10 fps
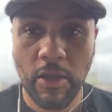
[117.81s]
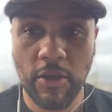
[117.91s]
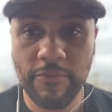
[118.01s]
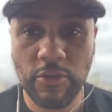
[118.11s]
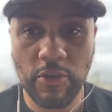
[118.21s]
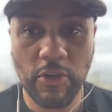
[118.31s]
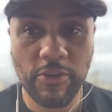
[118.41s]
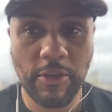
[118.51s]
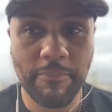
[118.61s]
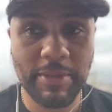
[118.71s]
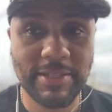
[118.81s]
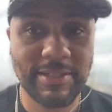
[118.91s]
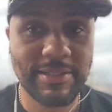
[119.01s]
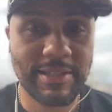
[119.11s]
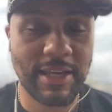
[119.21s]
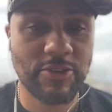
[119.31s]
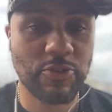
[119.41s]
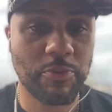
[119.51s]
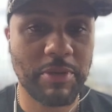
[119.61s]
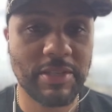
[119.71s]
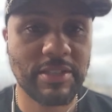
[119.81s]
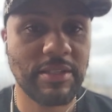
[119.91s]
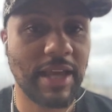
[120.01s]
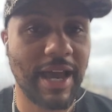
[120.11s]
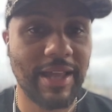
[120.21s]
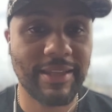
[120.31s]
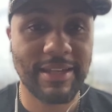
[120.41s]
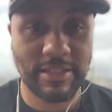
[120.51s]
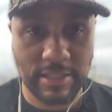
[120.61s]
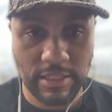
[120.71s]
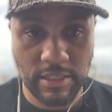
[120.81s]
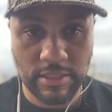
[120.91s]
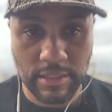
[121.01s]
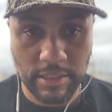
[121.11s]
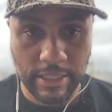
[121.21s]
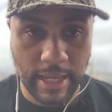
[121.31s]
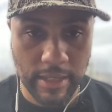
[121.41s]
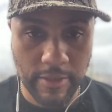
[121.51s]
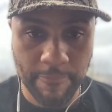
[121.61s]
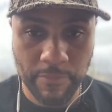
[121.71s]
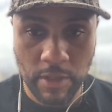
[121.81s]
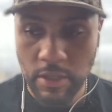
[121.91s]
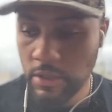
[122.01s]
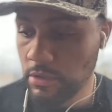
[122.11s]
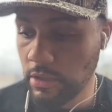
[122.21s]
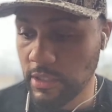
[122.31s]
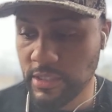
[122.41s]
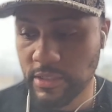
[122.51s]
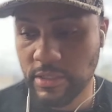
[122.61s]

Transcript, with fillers: of your or your busy schedule, busy holiday season to kind of, you know, listen